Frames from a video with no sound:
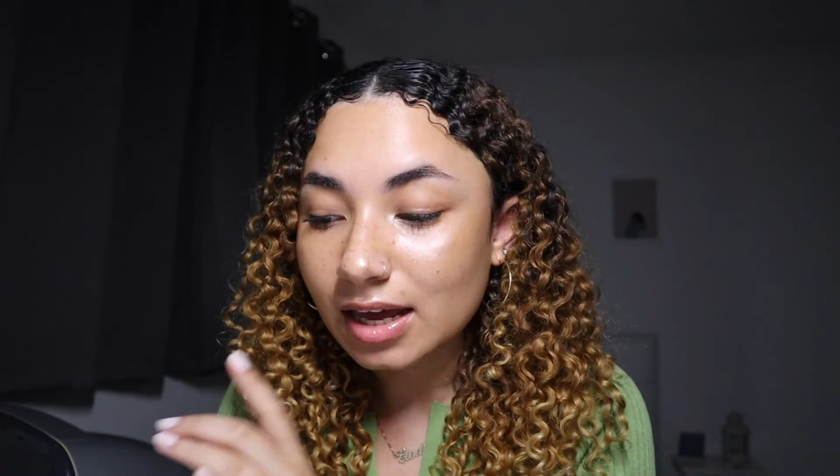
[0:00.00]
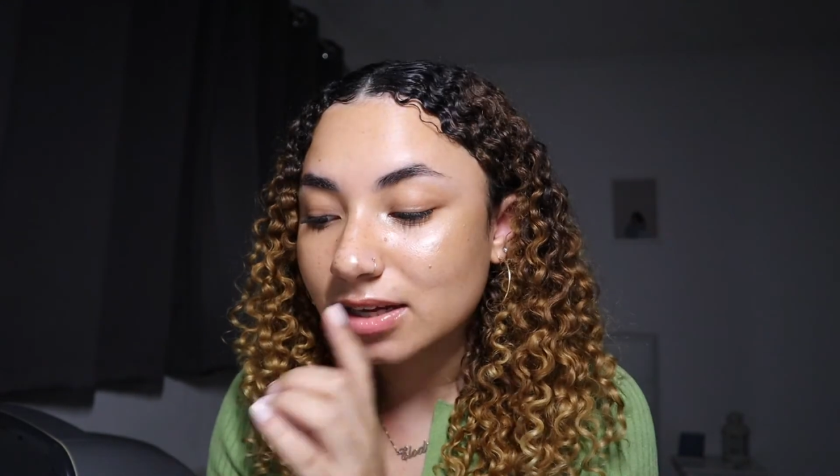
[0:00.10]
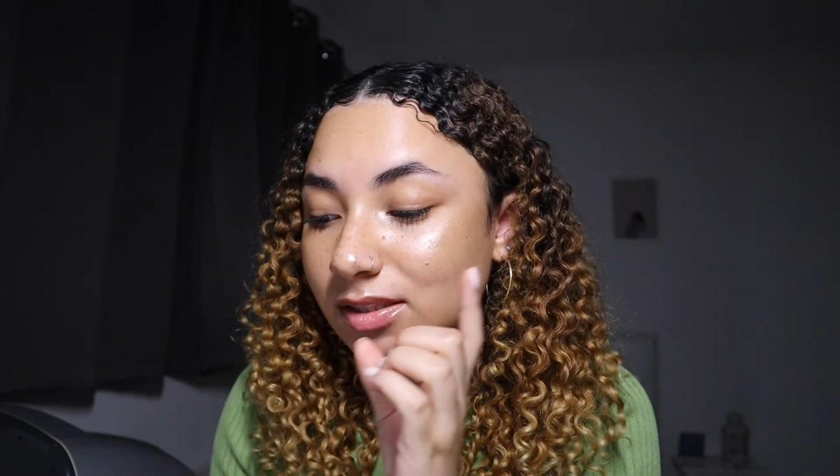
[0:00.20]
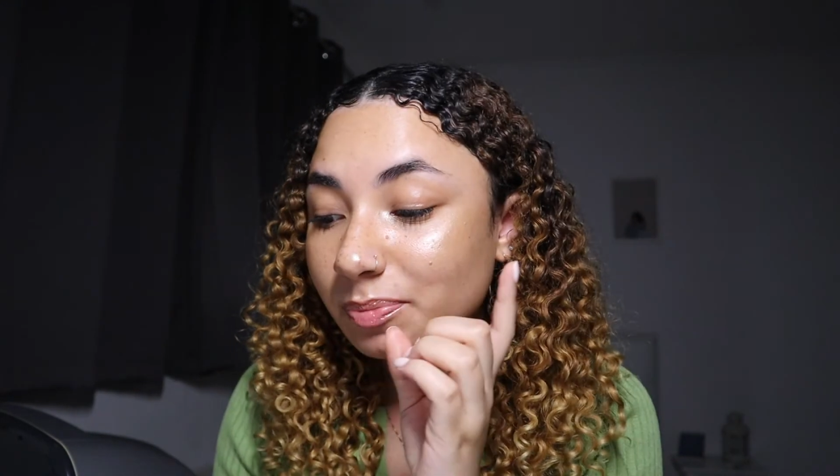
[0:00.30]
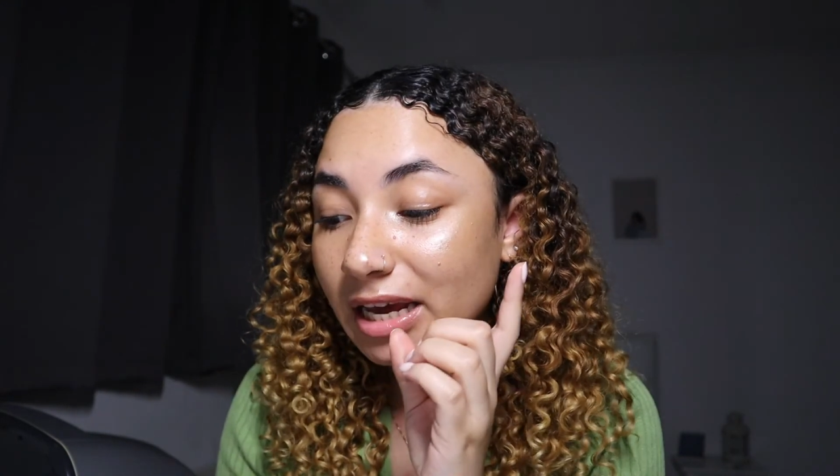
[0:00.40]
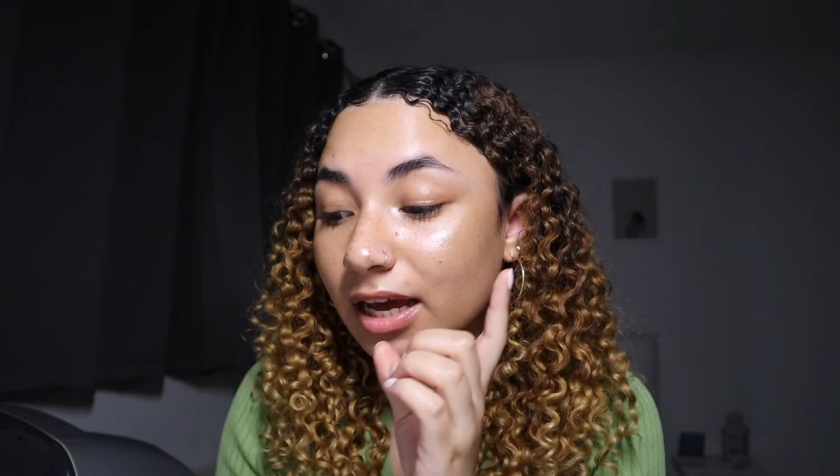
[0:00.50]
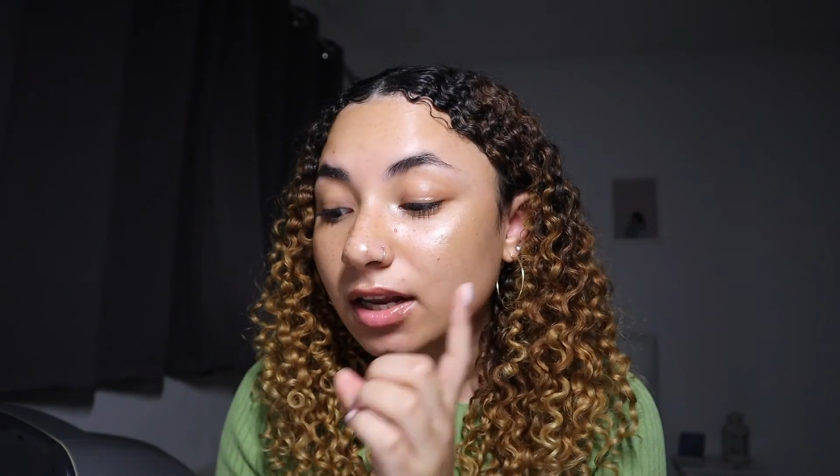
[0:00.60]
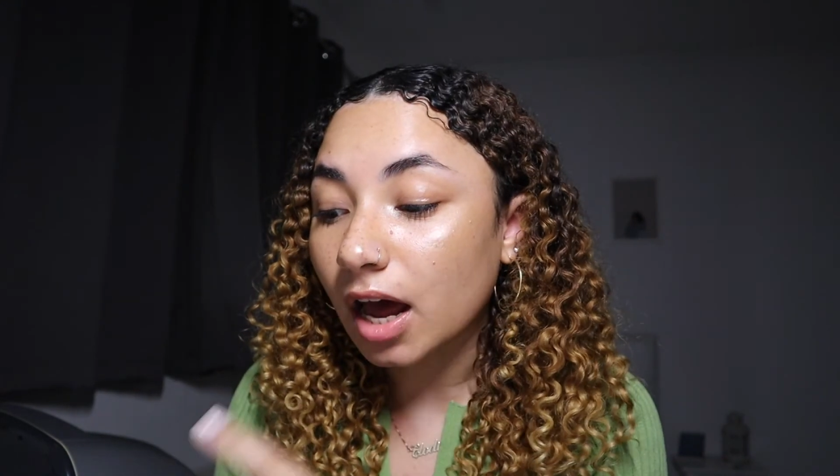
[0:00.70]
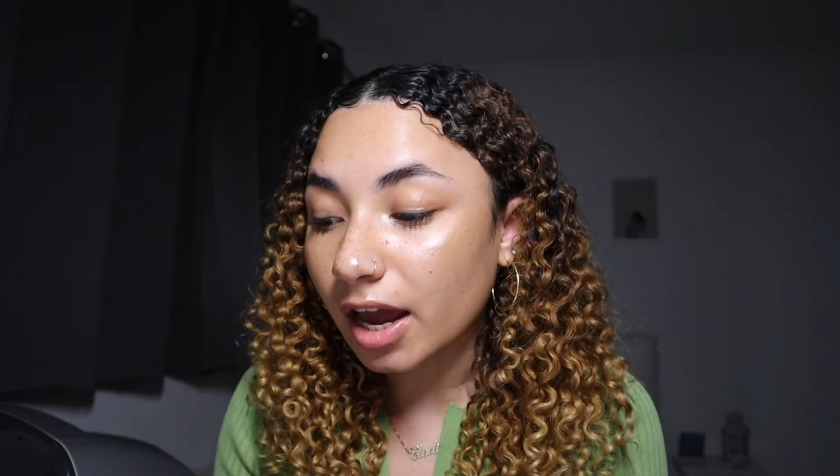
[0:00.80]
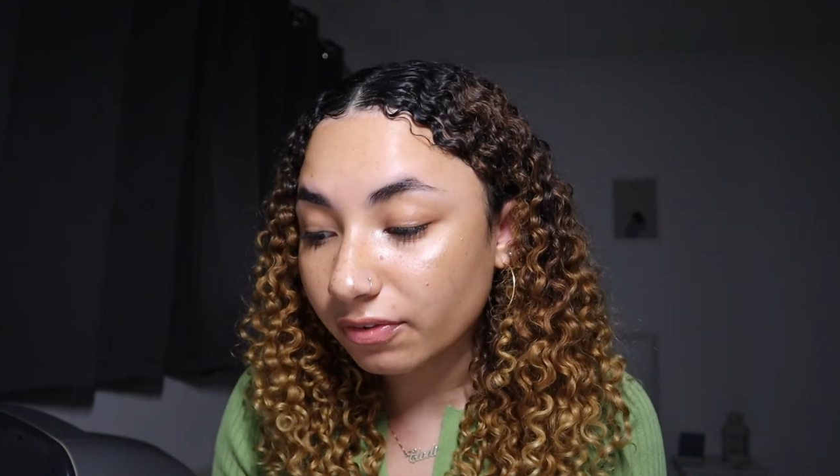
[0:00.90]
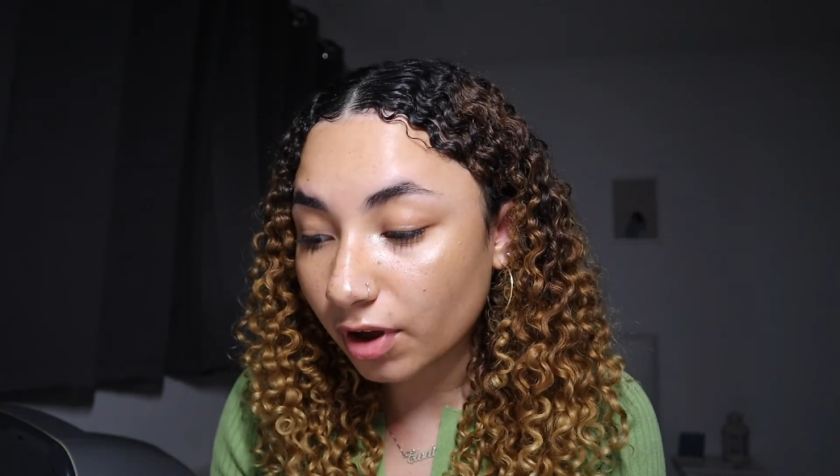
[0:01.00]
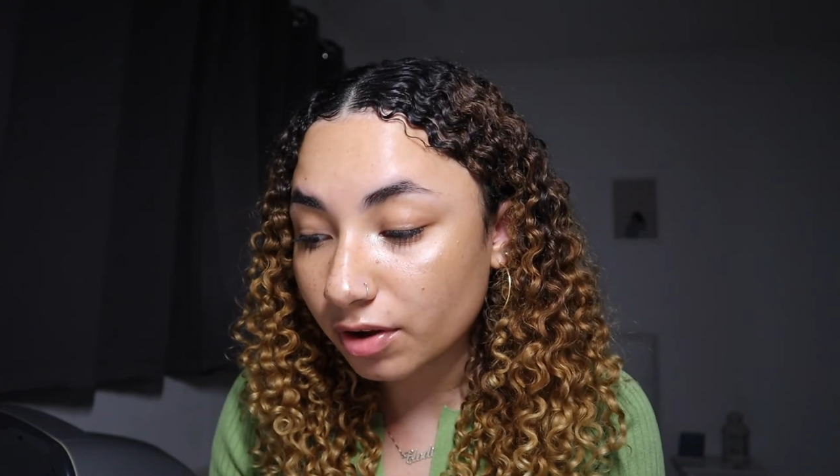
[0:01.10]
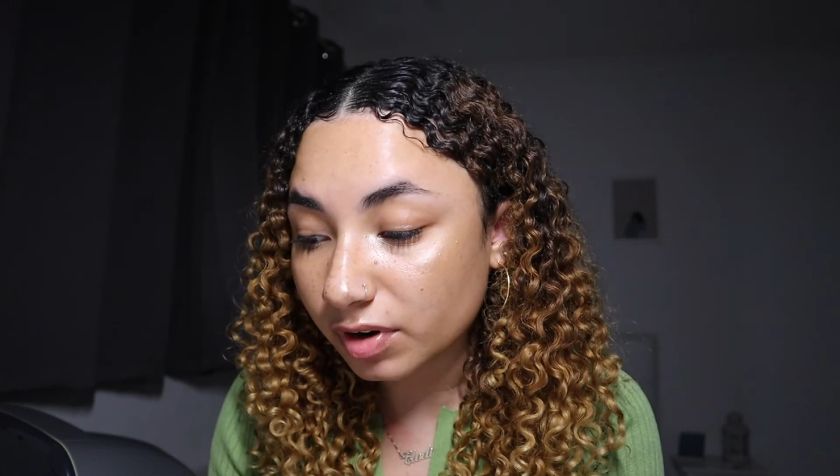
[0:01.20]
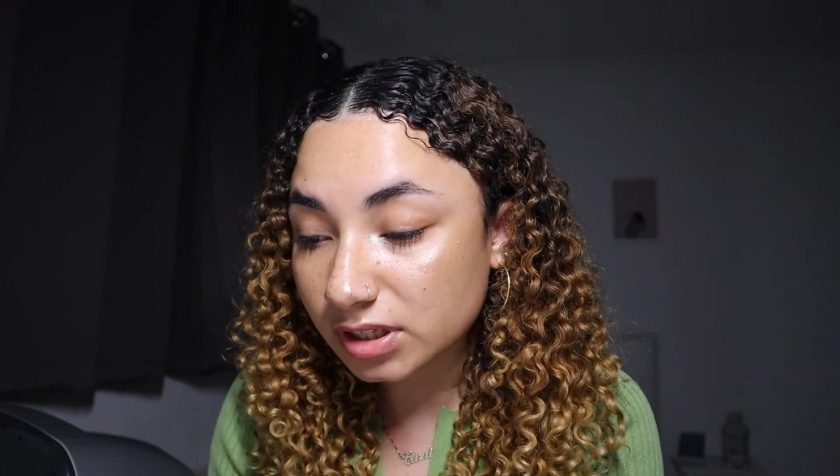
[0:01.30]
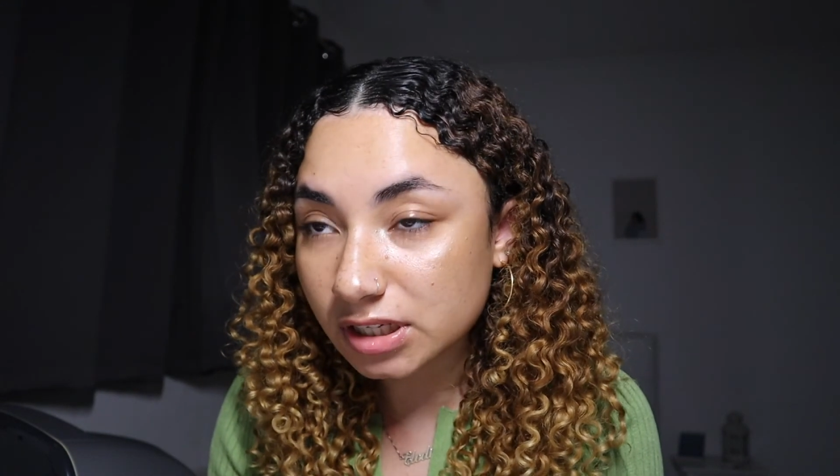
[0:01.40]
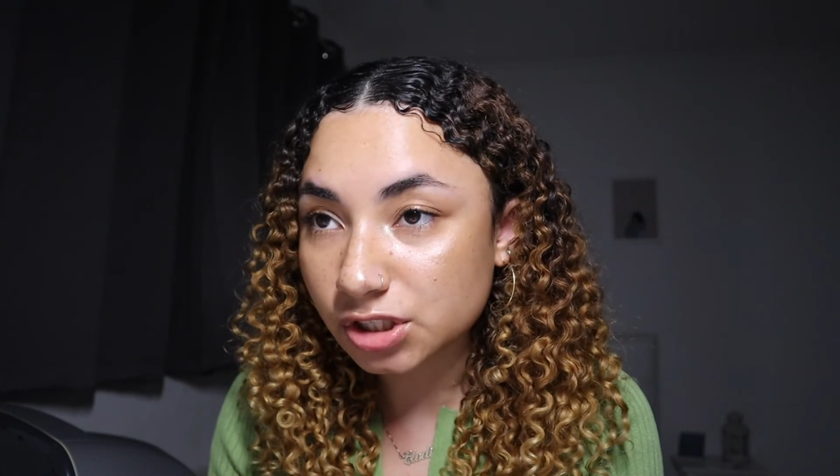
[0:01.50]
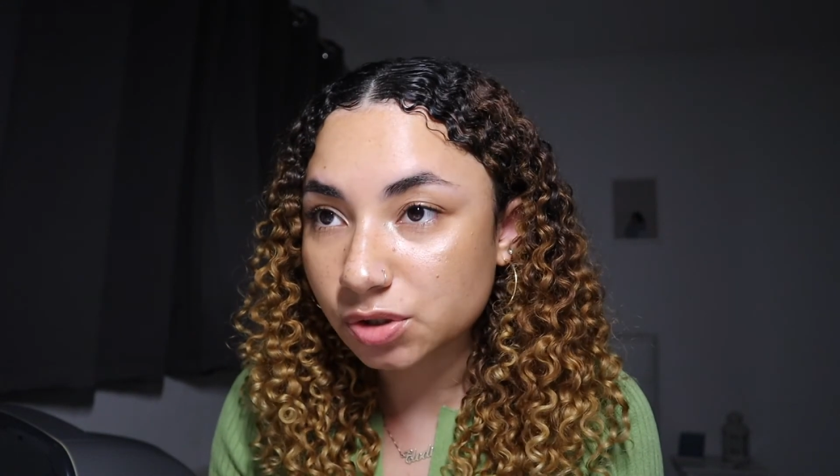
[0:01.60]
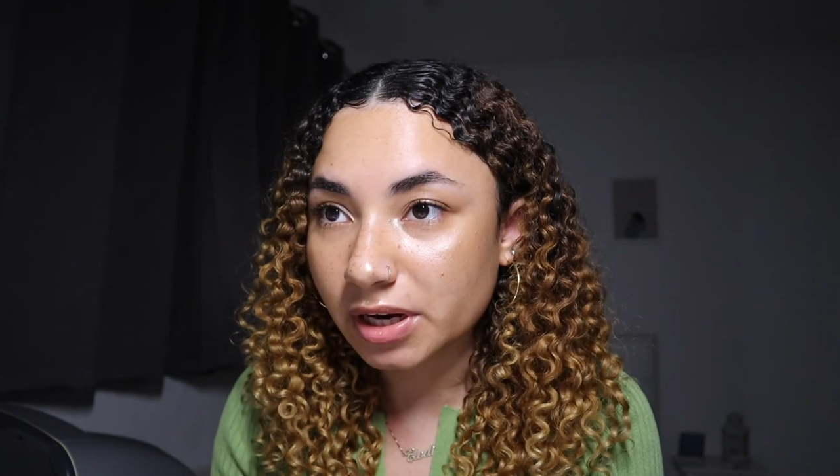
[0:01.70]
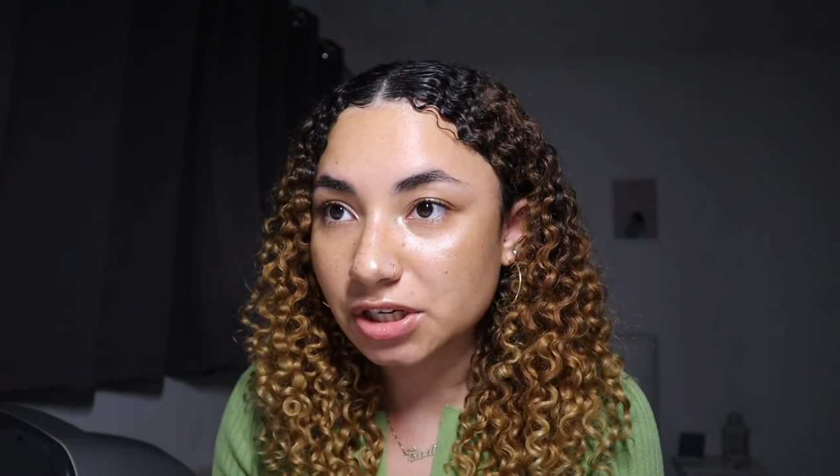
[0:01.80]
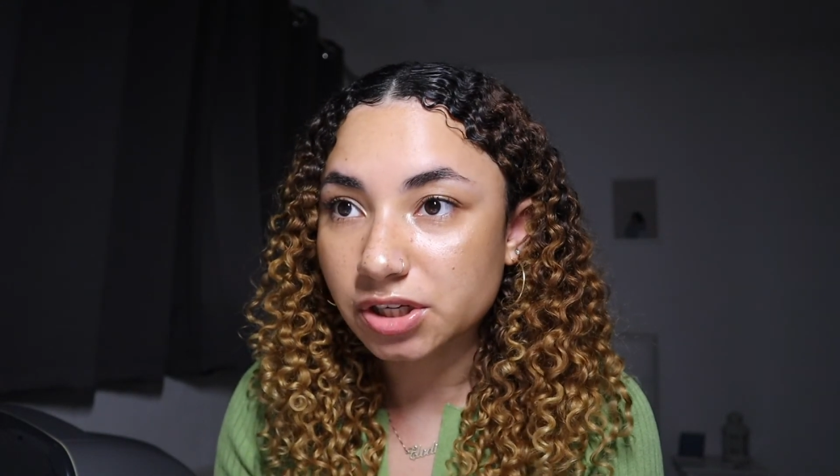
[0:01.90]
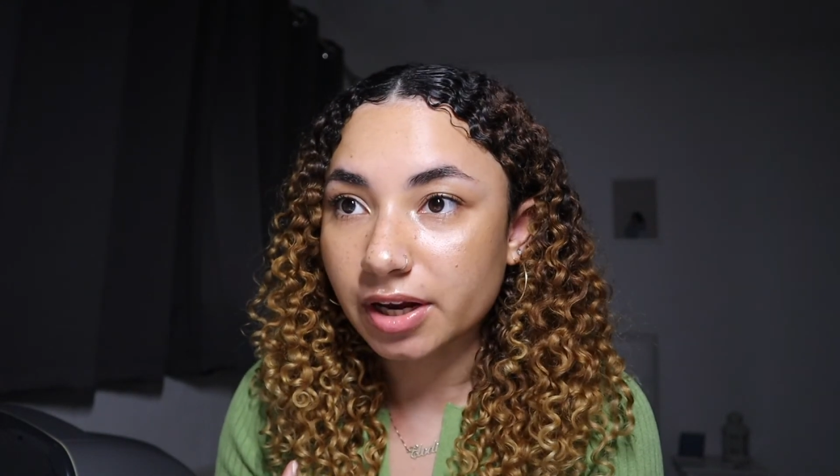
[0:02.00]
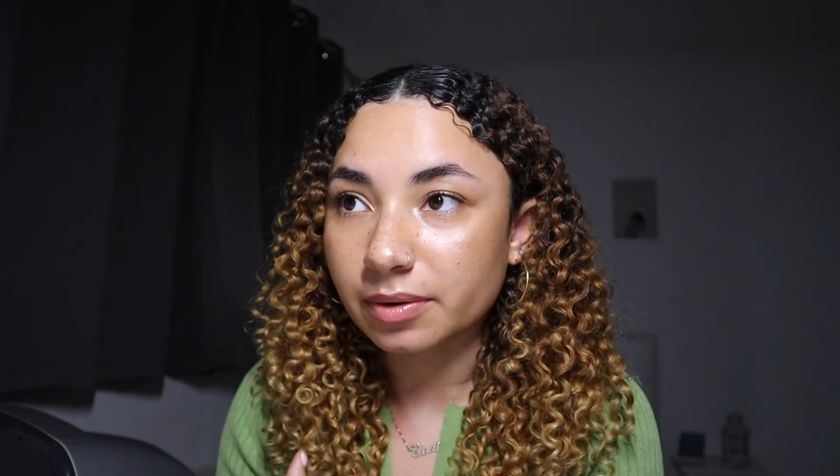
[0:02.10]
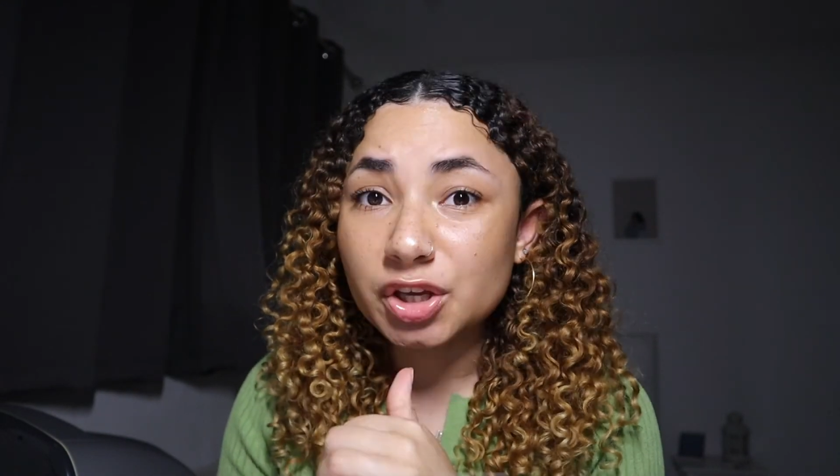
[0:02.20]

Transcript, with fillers: Speak life over your situation.